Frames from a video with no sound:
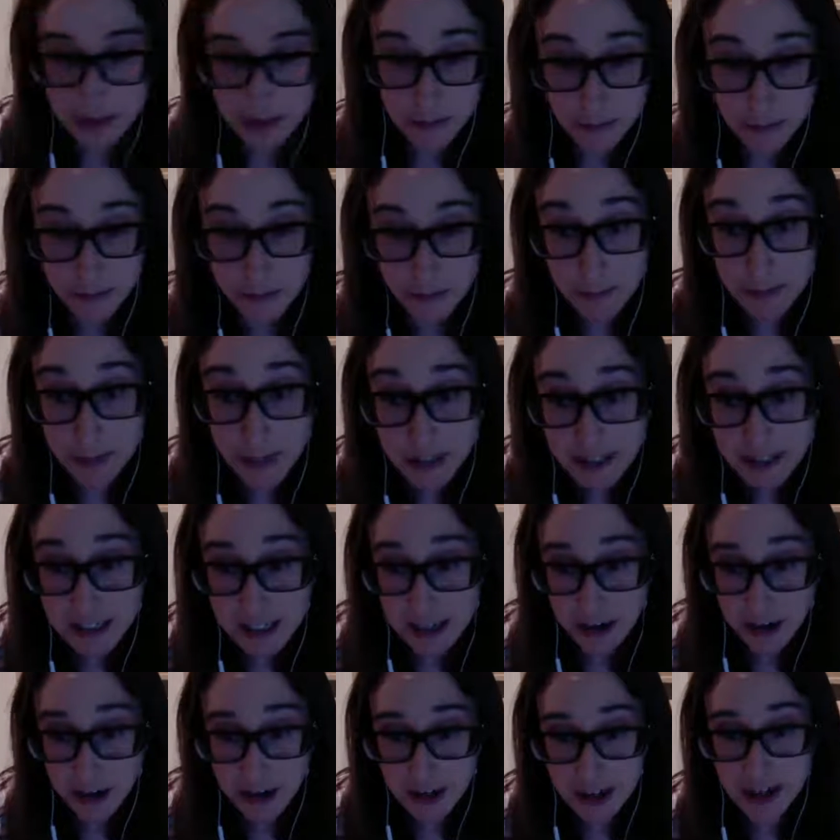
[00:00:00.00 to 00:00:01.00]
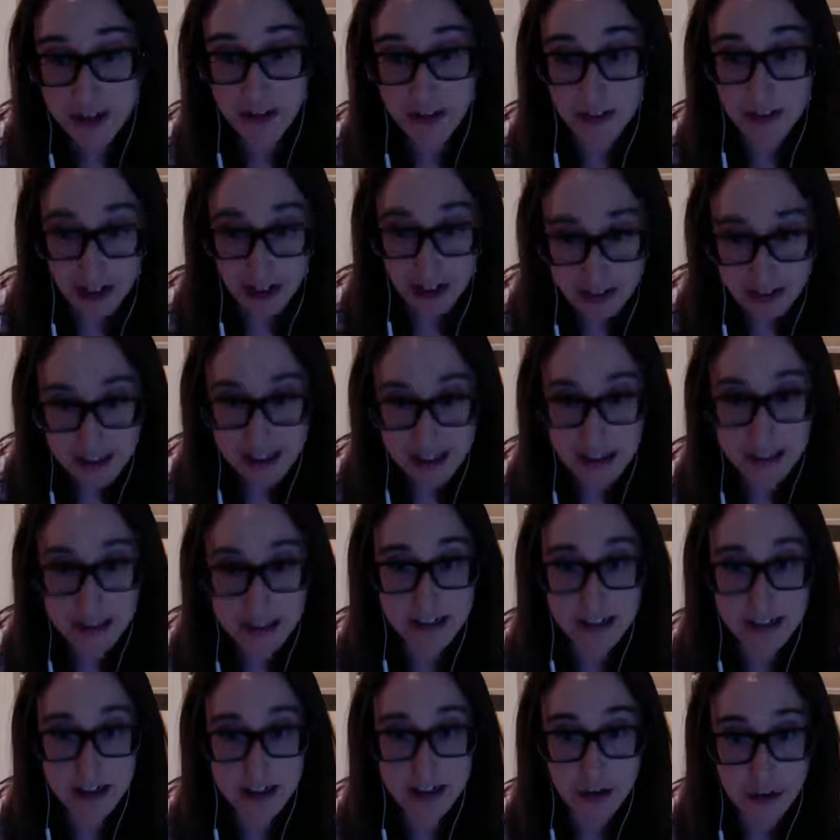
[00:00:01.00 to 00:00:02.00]
the military and the
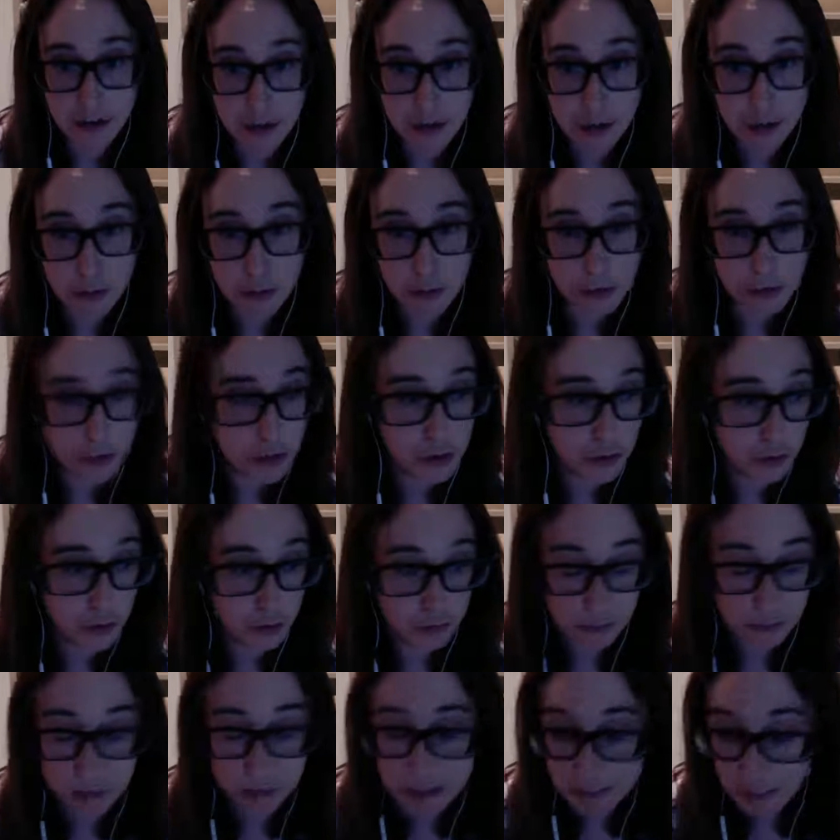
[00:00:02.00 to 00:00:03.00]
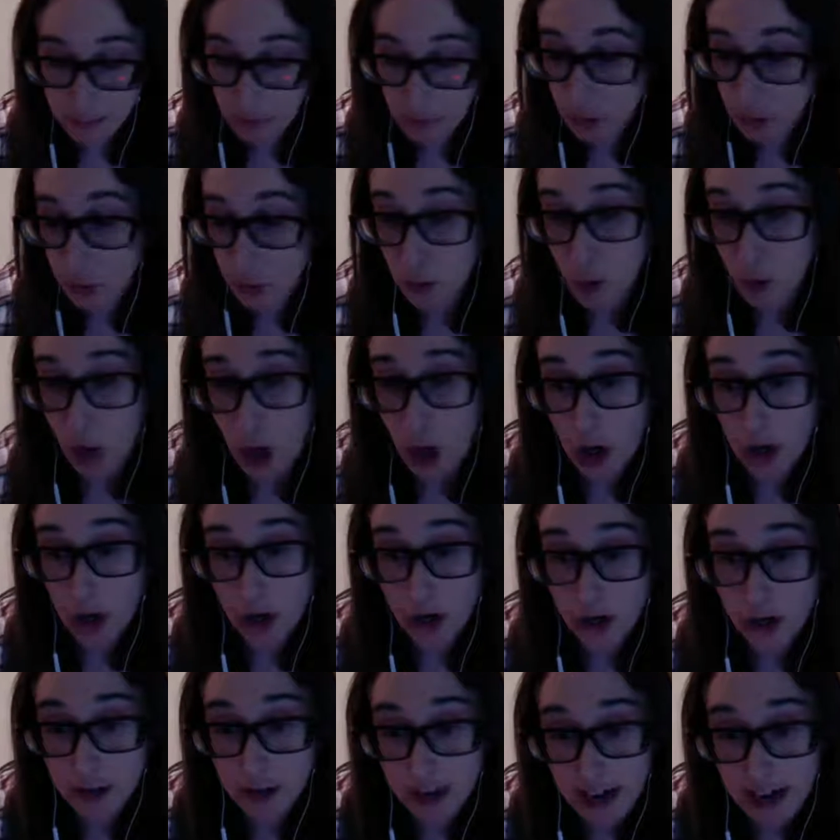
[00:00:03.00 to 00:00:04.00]
Nazis and those people who
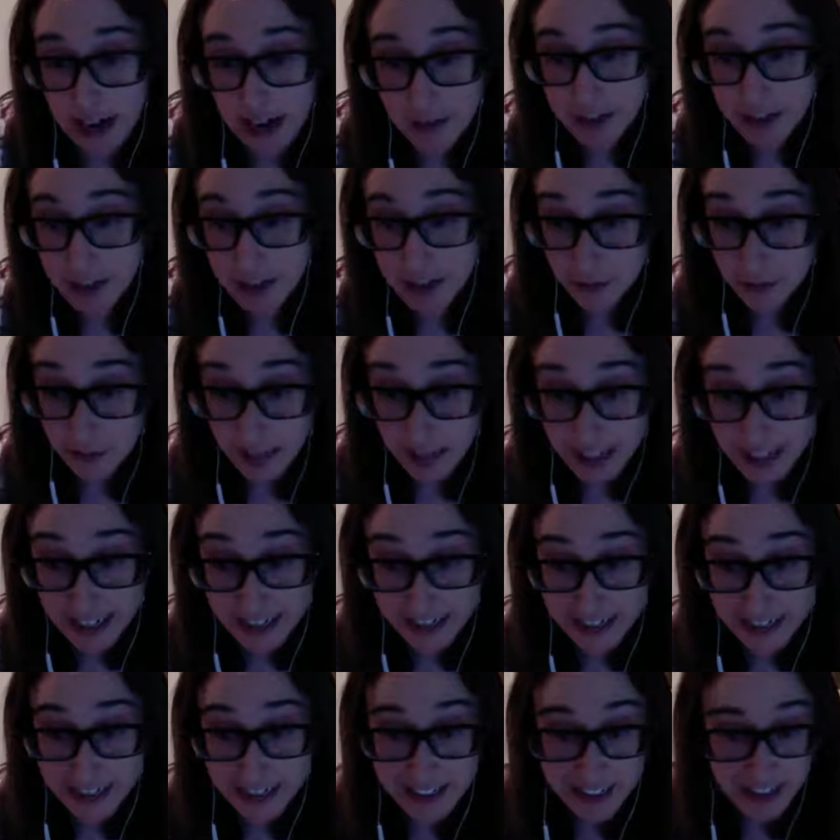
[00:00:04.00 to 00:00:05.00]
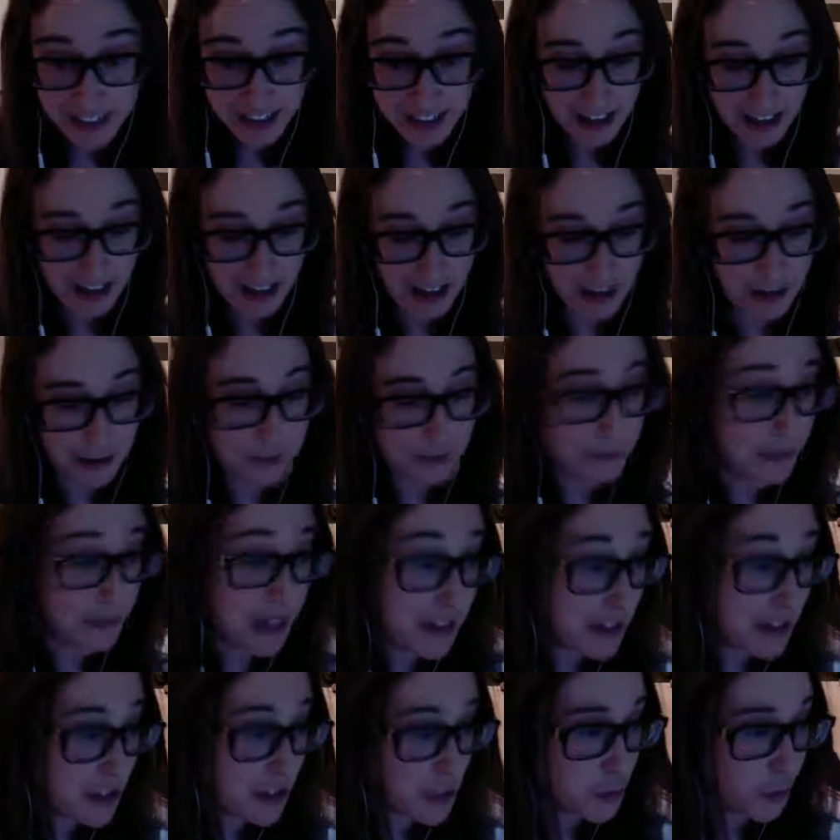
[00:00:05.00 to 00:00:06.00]
are having to fight
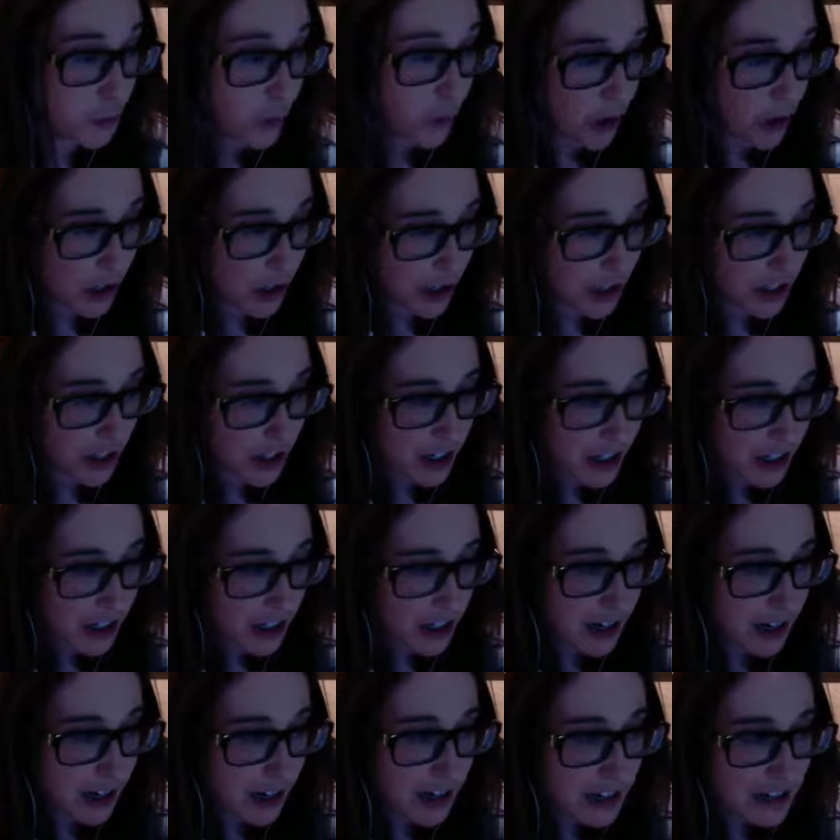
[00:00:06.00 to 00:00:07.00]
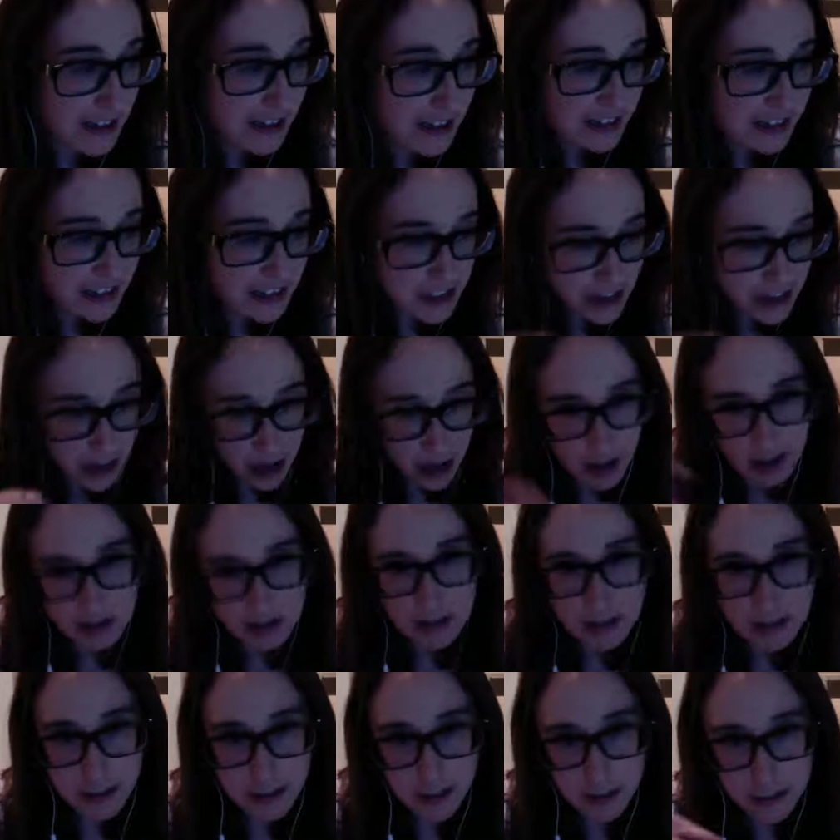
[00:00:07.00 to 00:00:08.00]
in this war, let's talk a
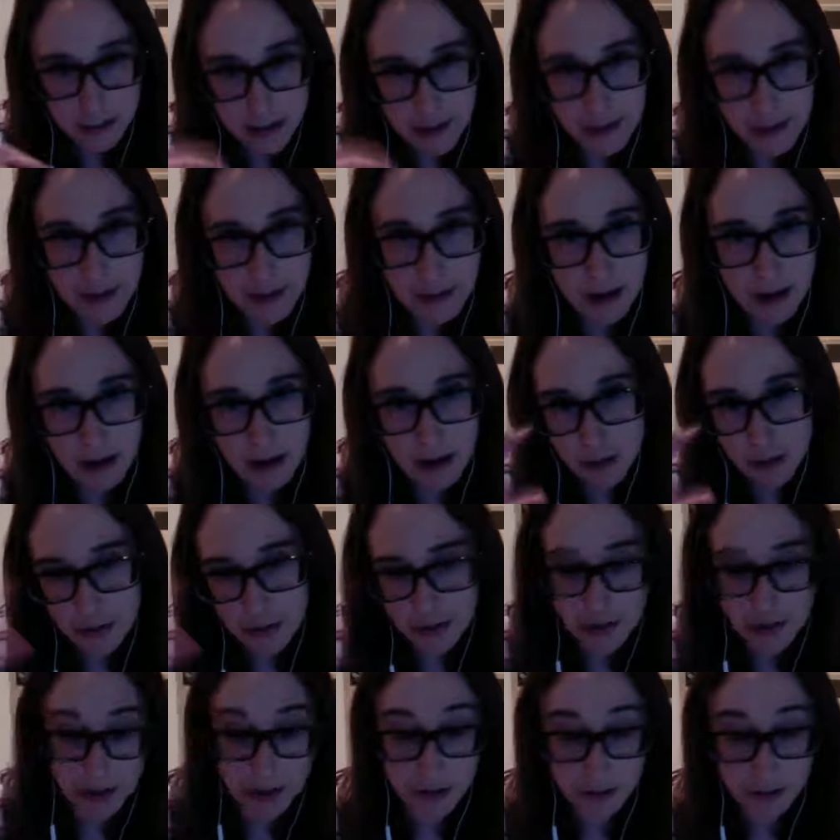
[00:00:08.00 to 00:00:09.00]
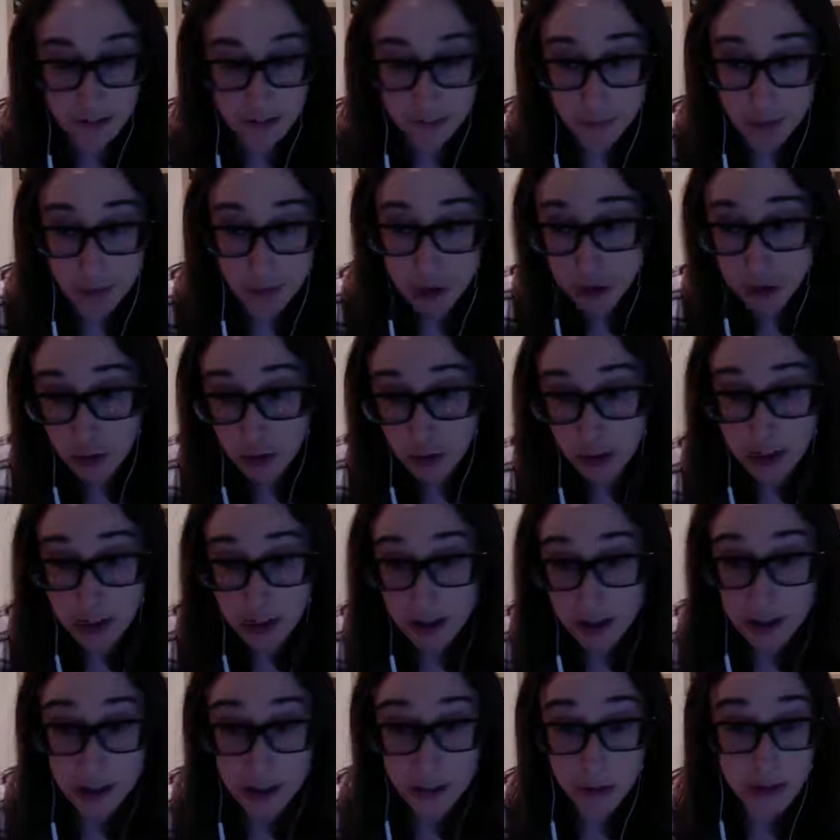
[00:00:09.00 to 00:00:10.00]
little bit about the drug
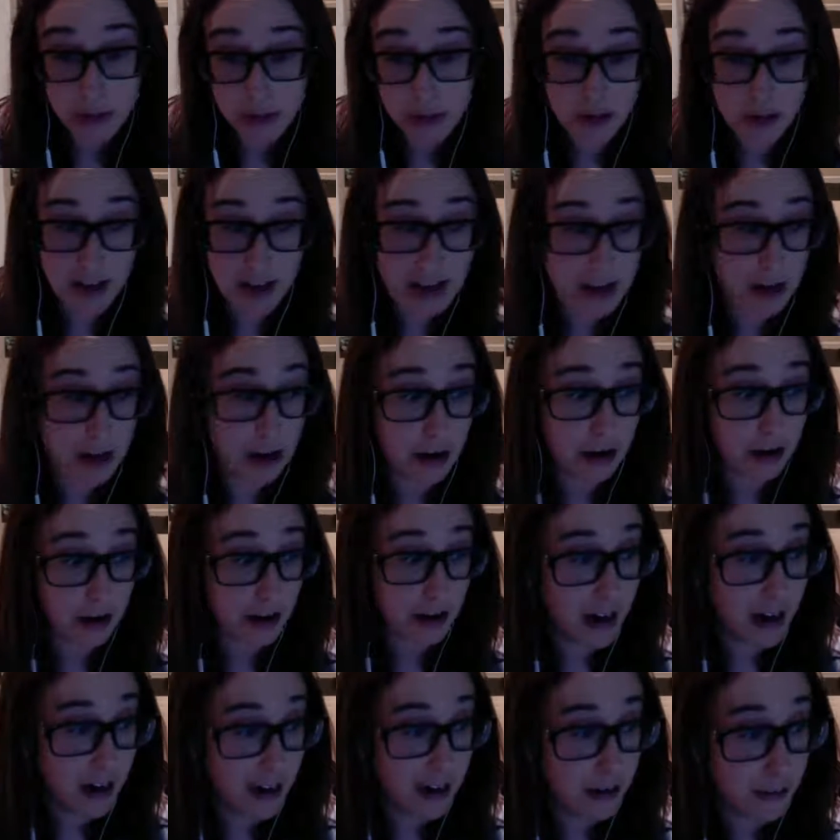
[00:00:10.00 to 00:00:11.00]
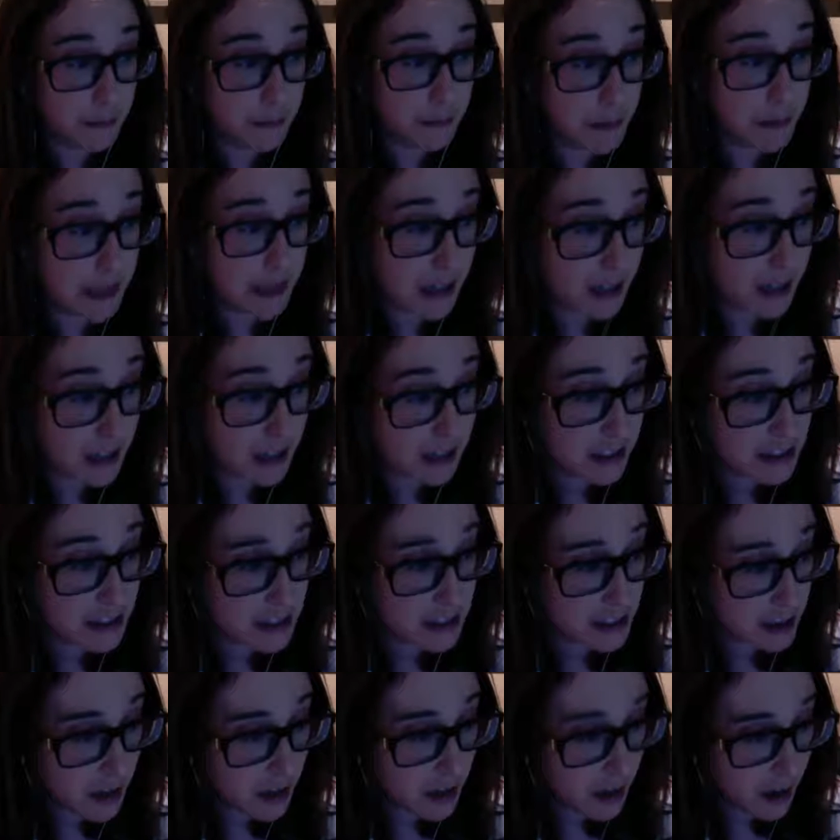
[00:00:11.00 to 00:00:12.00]
use there, because
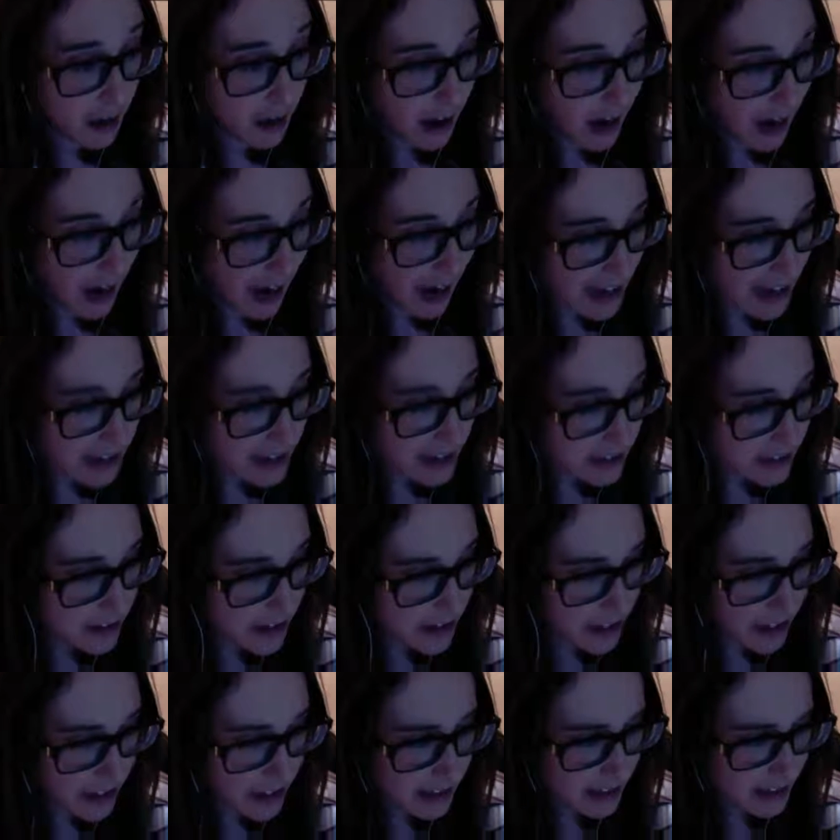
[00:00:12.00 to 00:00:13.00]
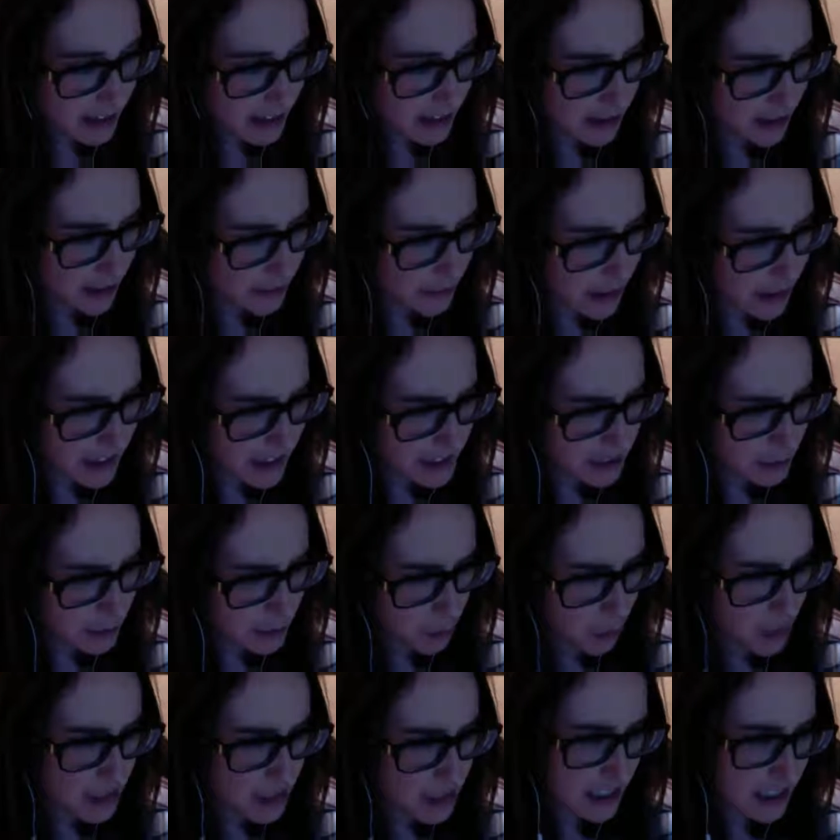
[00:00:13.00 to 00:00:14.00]
I think, you know,
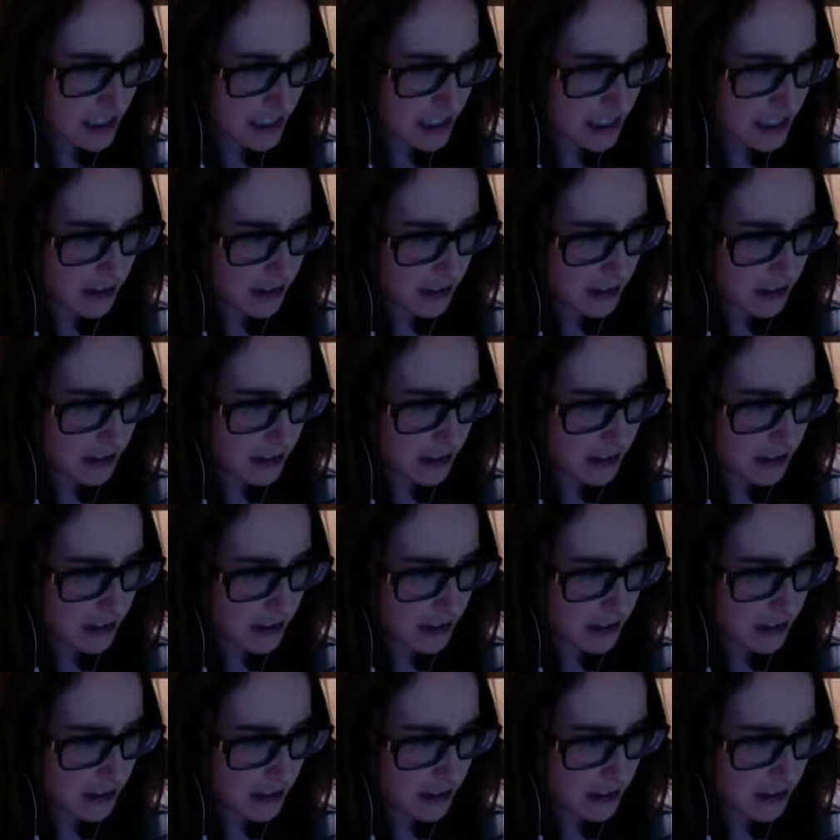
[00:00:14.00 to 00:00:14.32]
was it